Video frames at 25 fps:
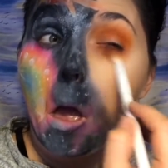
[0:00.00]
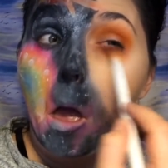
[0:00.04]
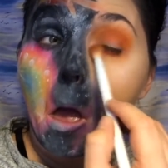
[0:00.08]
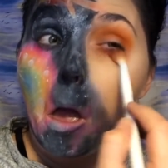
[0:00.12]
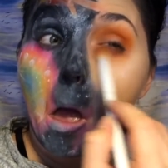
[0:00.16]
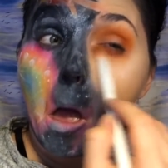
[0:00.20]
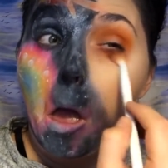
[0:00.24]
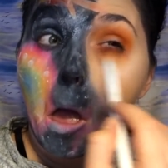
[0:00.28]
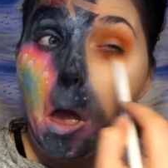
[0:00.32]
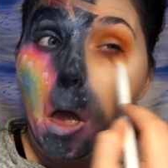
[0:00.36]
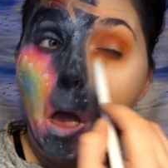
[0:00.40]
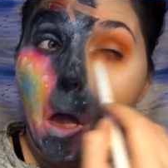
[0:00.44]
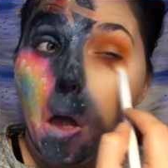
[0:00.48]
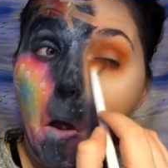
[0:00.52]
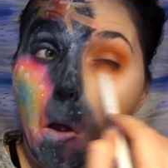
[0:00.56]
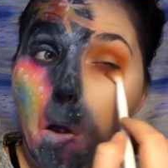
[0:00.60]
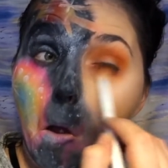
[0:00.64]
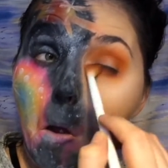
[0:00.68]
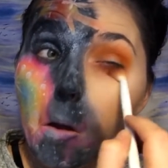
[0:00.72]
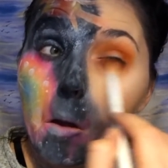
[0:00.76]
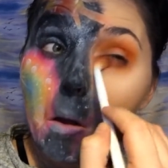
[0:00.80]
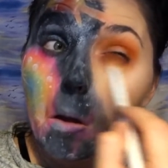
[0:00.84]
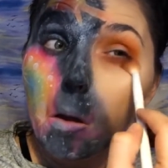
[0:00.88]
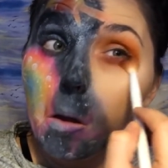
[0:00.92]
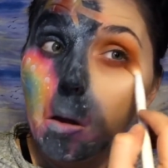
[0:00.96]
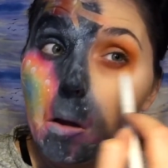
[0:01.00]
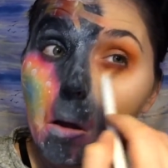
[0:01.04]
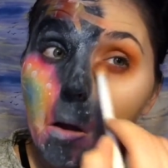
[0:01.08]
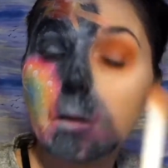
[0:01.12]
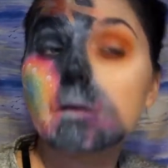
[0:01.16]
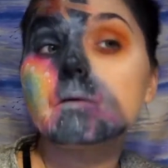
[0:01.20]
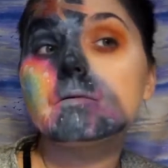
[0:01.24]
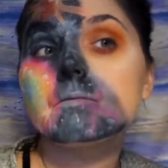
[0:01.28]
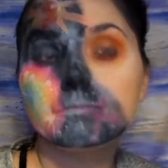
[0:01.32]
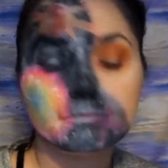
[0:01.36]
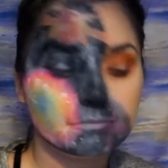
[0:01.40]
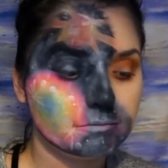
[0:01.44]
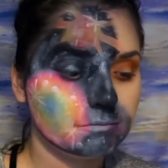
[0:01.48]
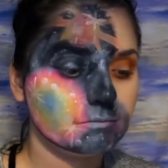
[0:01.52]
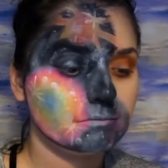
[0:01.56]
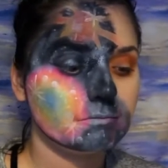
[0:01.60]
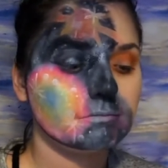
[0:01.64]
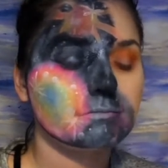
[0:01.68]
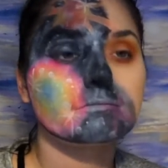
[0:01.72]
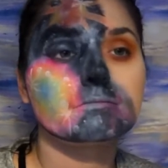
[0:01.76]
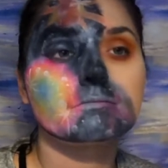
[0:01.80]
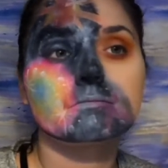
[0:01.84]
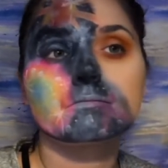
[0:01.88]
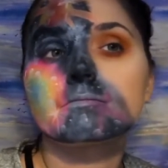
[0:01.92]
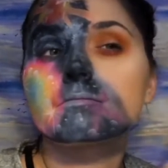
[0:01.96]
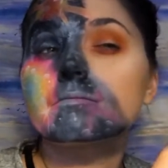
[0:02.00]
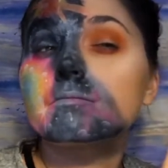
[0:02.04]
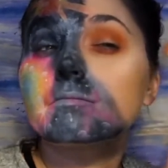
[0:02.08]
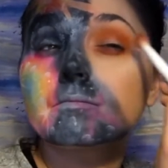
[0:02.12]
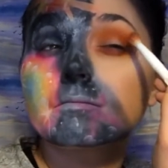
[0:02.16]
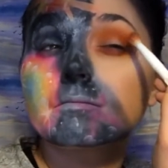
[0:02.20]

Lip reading: So then going back in with the same burnt